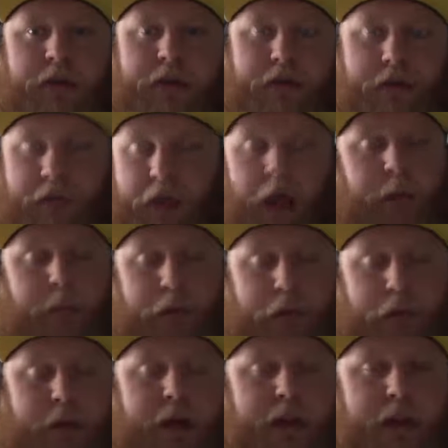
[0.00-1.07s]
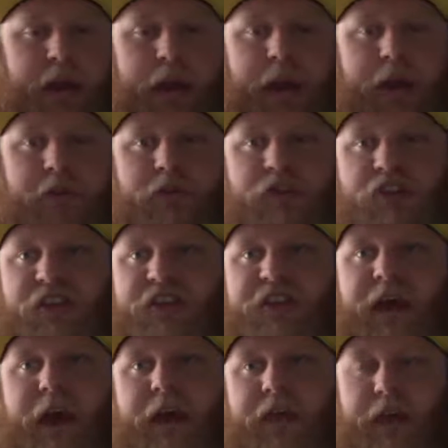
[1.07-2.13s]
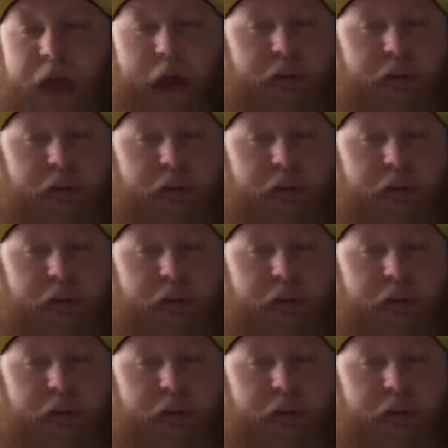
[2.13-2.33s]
not blown that lead against Virginia Tech, they have a